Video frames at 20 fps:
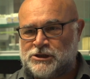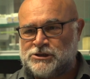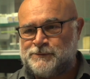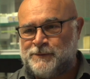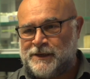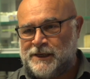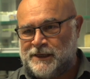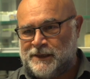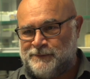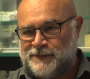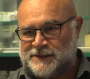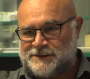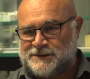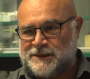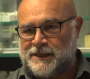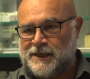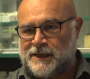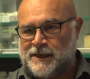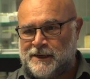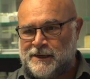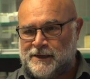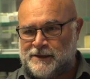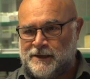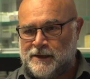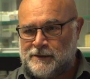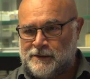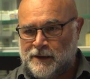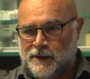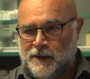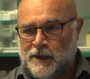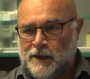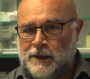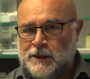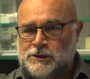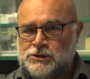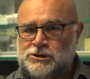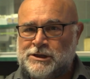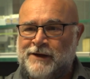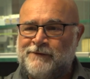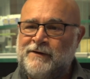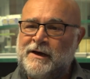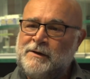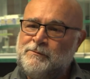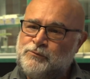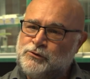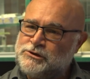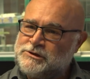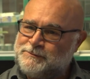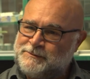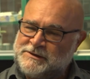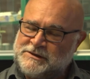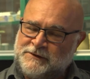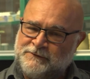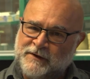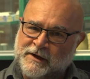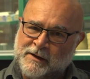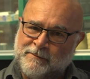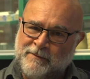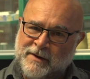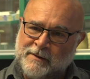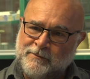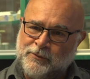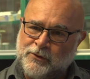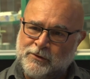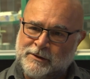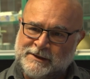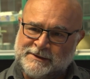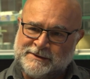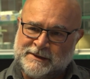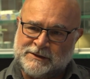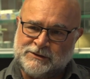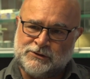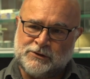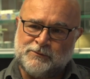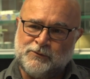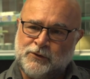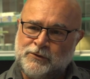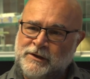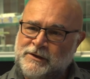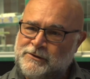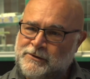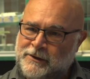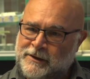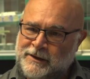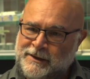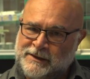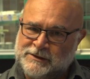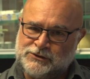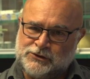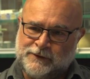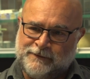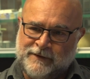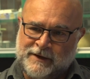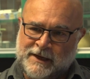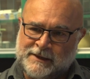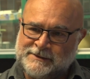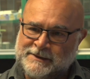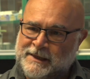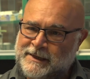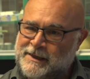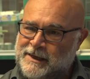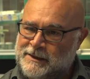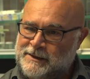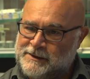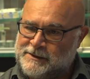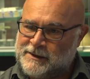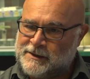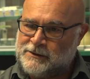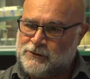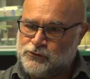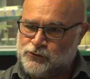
I'm a project manager at Environment and Climate Change Canada with the Water Quality Monitoring and